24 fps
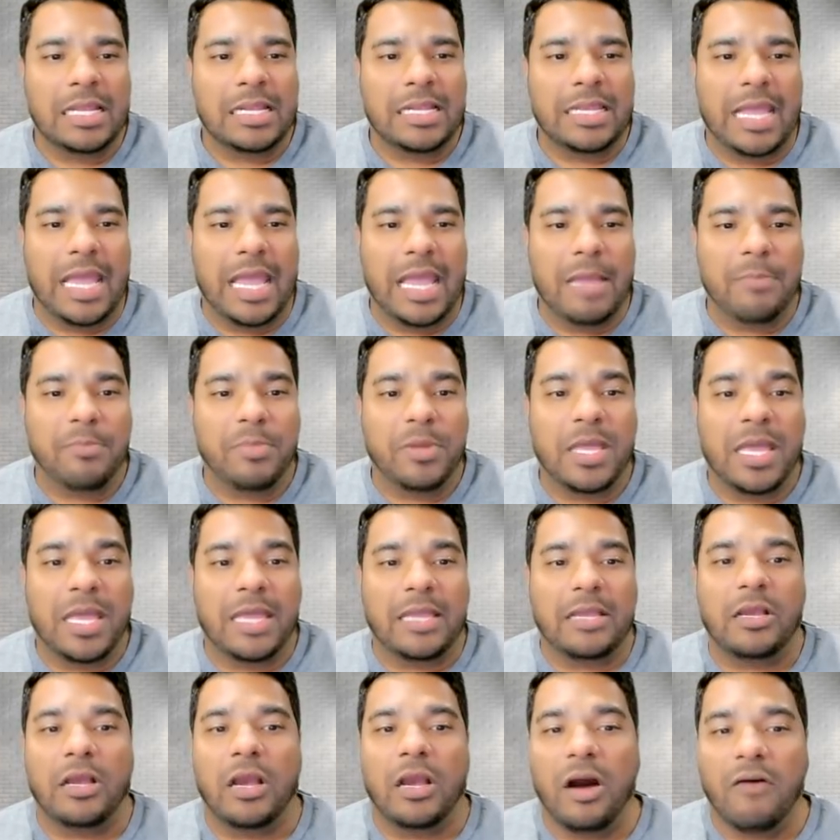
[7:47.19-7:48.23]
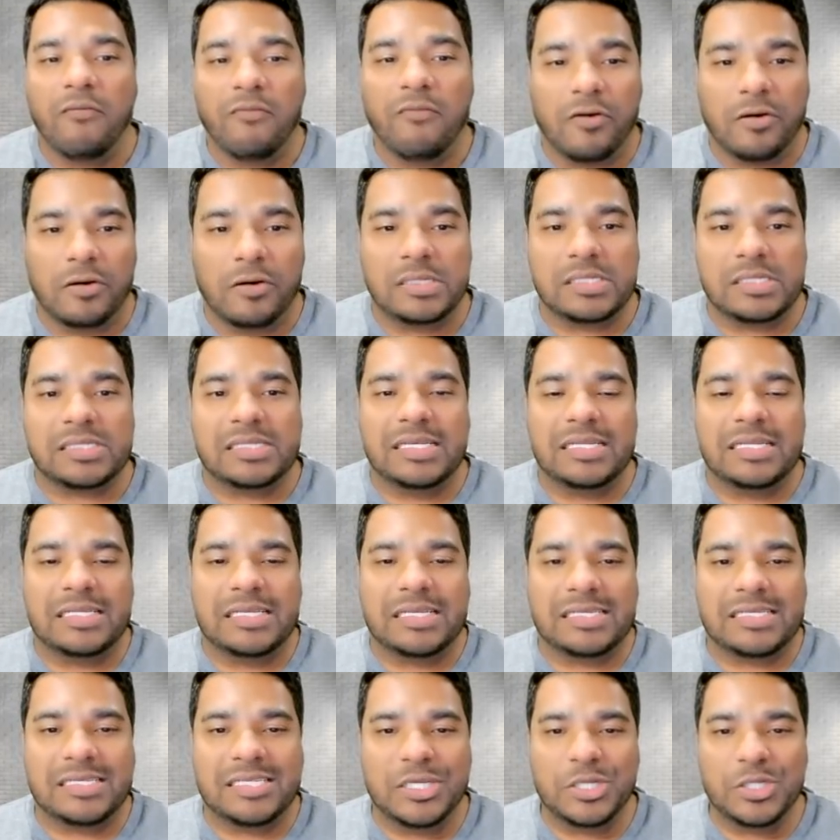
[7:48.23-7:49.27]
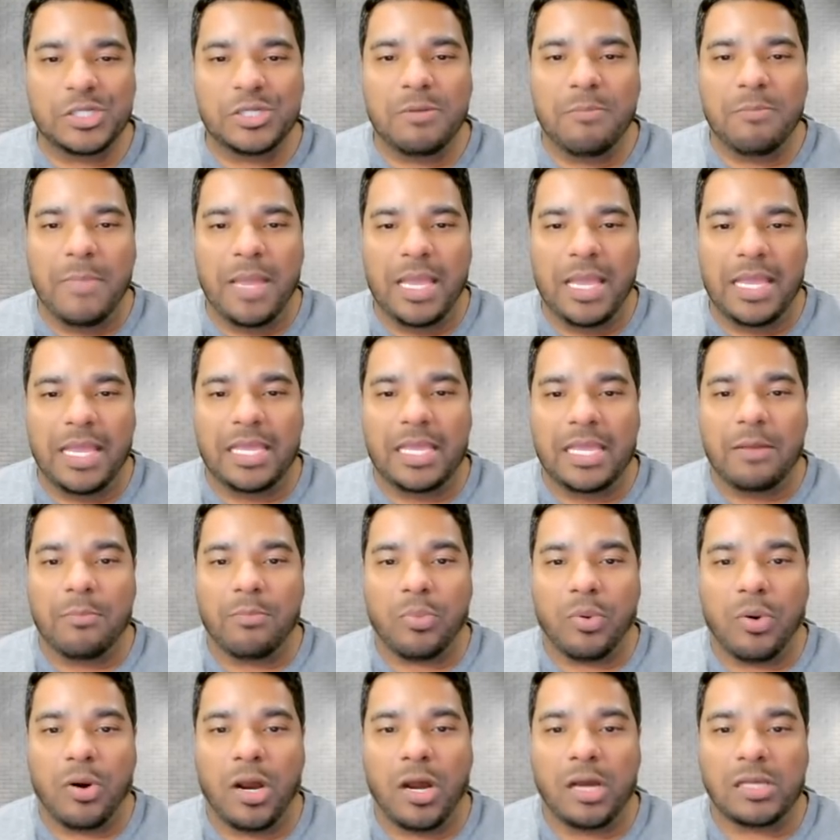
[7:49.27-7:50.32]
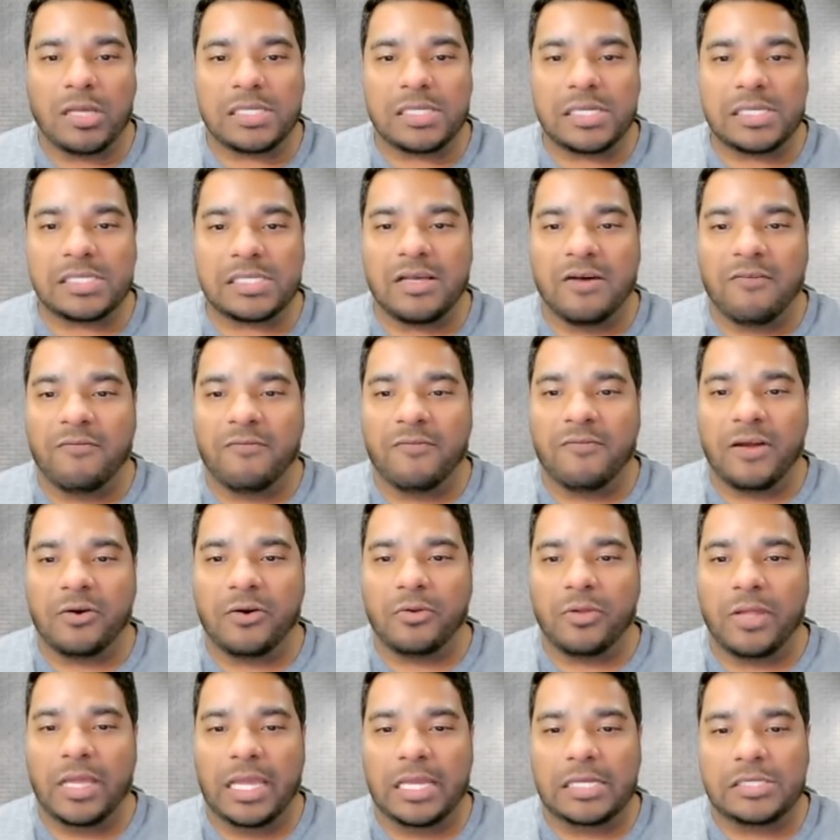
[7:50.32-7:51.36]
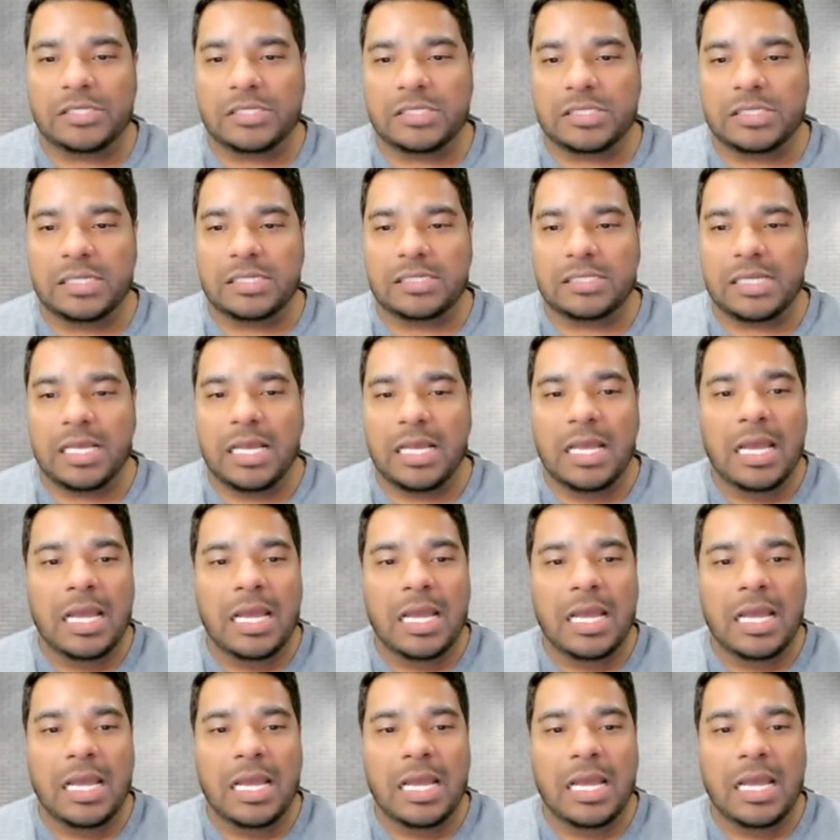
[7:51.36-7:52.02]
The A P A governs the decision-making process of federal agencies.